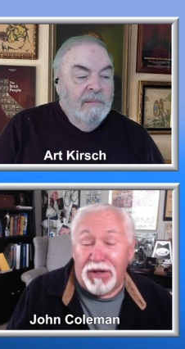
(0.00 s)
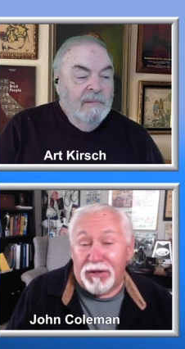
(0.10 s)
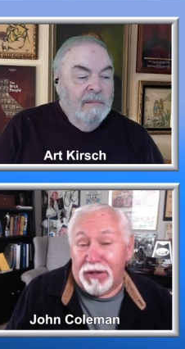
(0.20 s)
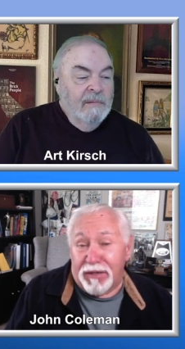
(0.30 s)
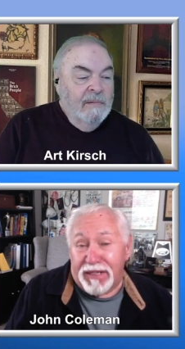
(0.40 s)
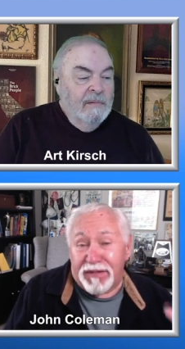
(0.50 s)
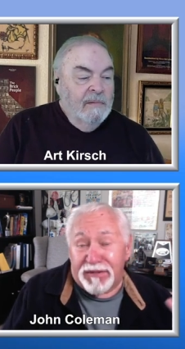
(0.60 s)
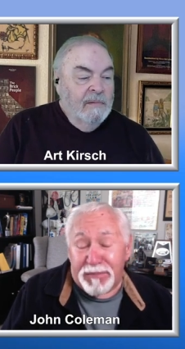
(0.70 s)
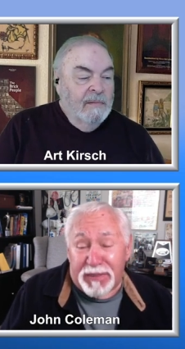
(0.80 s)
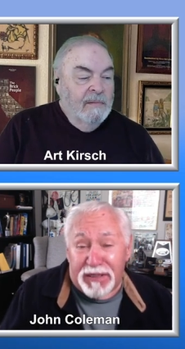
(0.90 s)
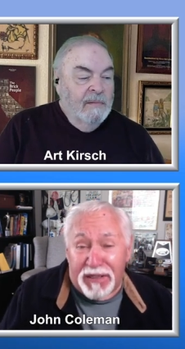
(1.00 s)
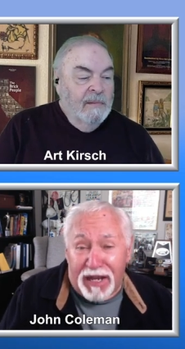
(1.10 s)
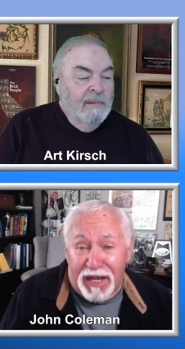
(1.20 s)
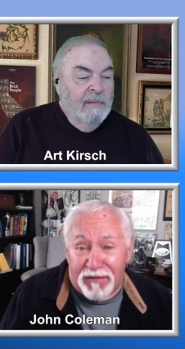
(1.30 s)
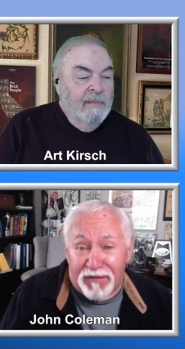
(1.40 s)
Speaker 1: Oh no, no, he has to be
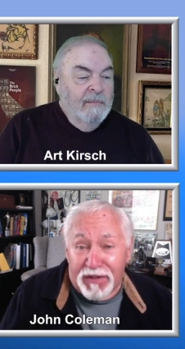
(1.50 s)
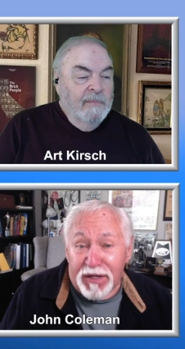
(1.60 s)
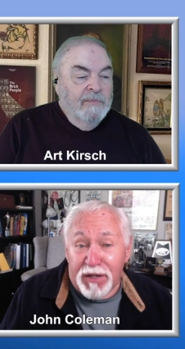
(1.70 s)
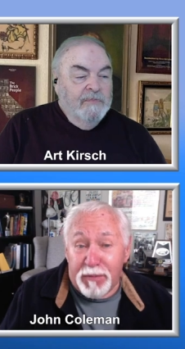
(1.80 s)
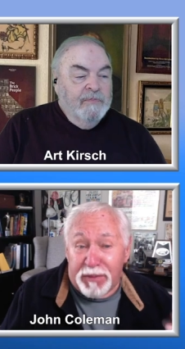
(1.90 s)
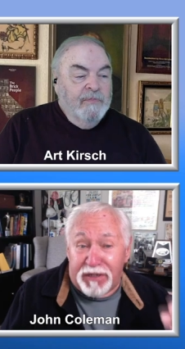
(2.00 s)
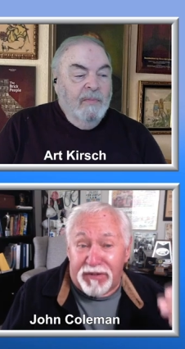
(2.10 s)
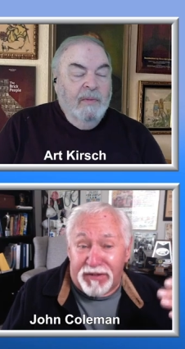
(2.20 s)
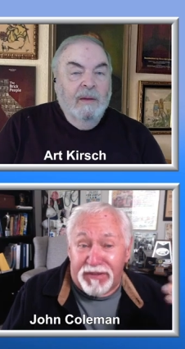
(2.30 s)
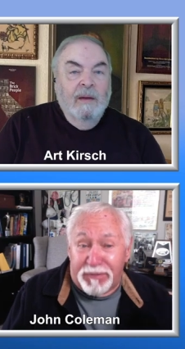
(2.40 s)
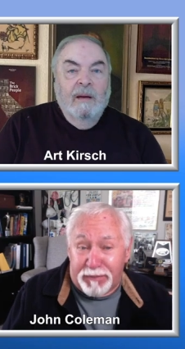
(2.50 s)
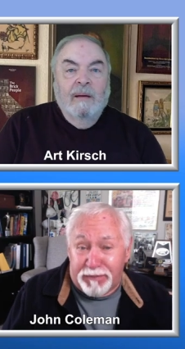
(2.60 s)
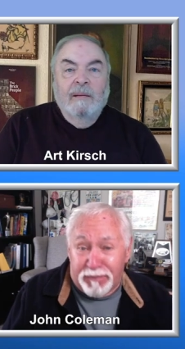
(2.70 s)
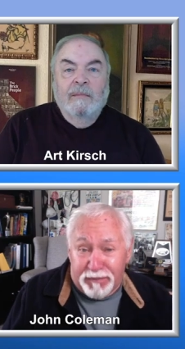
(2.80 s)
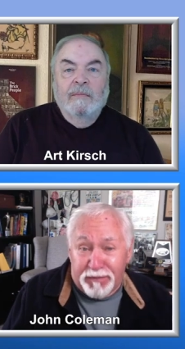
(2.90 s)
alive because he's a
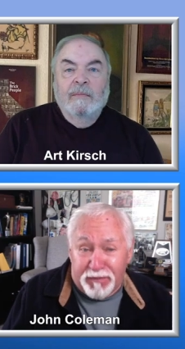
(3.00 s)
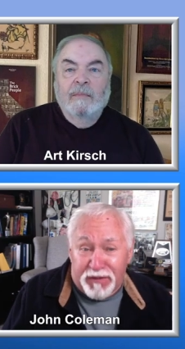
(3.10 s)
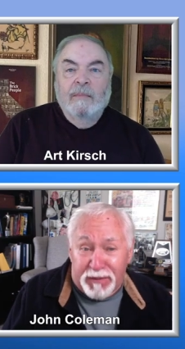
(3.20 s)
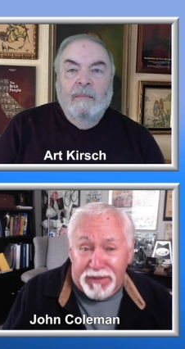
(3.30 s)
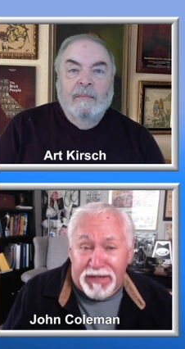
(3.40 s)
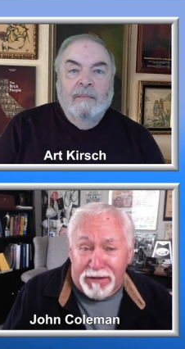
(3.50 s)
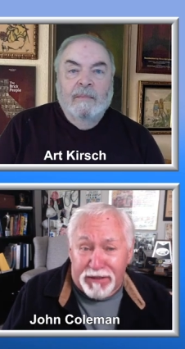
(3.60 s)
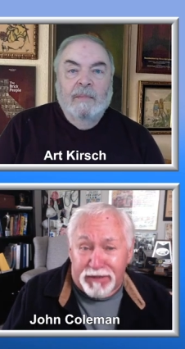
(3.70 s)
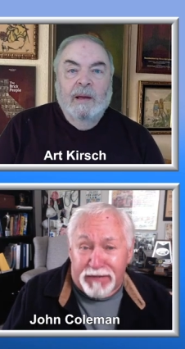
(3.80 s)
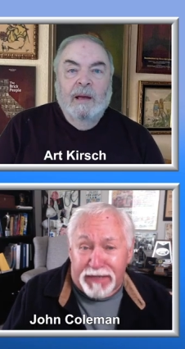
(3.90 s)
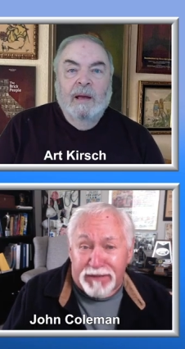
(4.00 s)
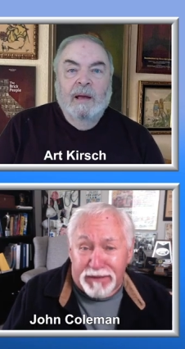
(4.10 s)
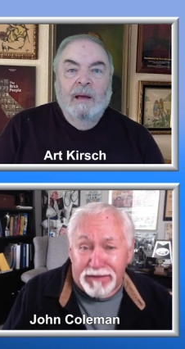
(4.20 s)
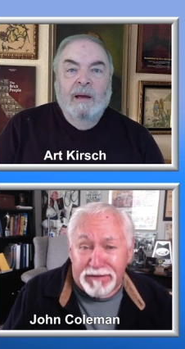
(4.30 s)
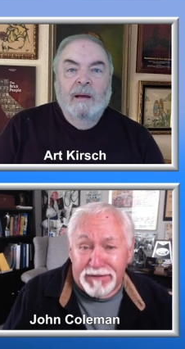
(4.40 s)
famous character
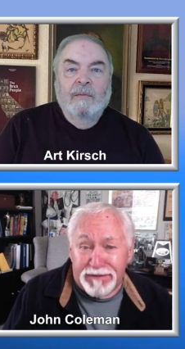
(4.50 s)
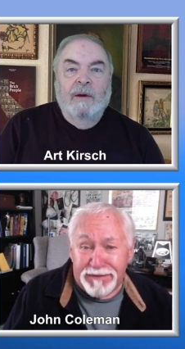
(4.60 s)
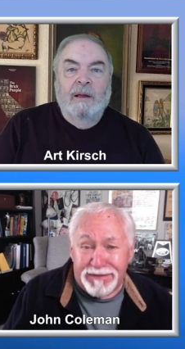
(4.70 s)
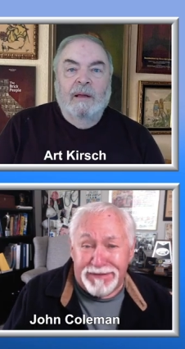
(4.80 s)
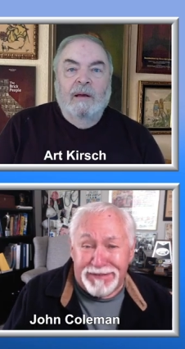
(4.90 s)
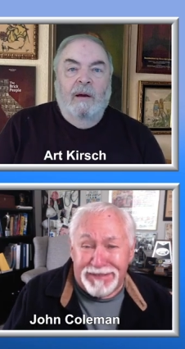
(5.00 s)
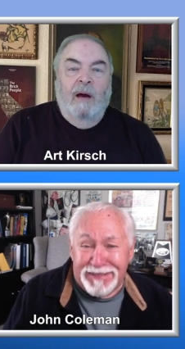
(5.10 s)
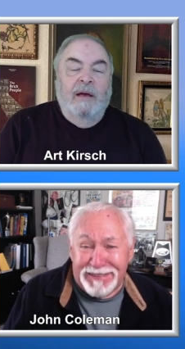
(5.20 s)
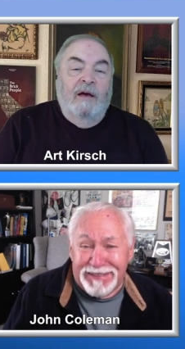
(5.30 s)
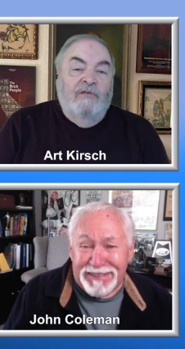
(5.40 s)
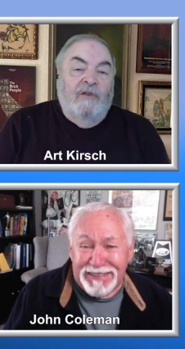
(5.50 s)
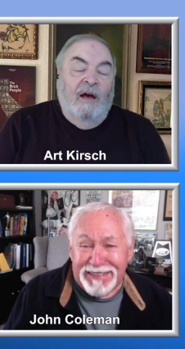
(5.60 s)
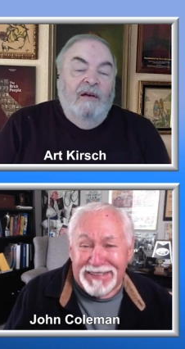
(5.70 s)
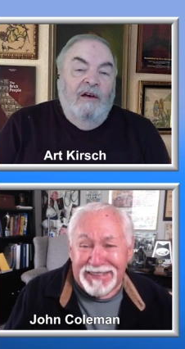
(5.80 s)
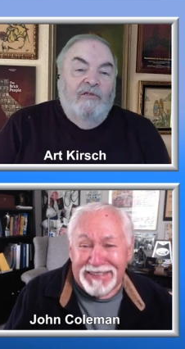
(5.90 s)
actor.
Speaker 2: Right. I guess. I
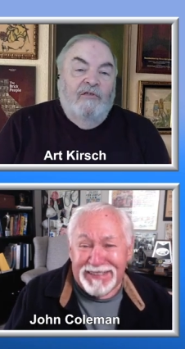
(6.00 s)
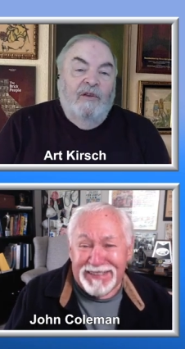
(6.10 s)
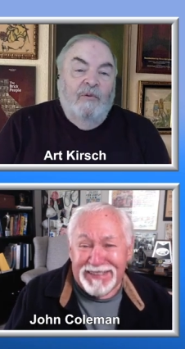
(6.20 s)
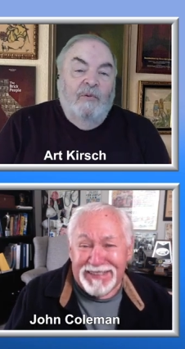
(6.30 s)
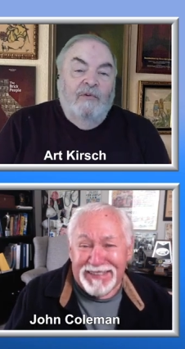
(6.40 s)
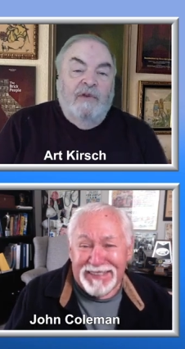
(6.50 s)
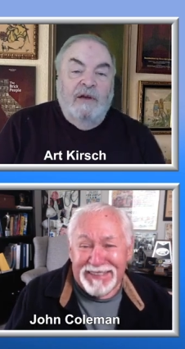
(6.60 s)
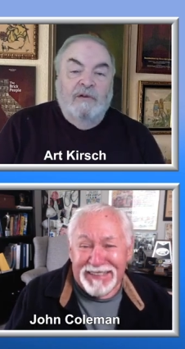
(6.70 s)
guess there was a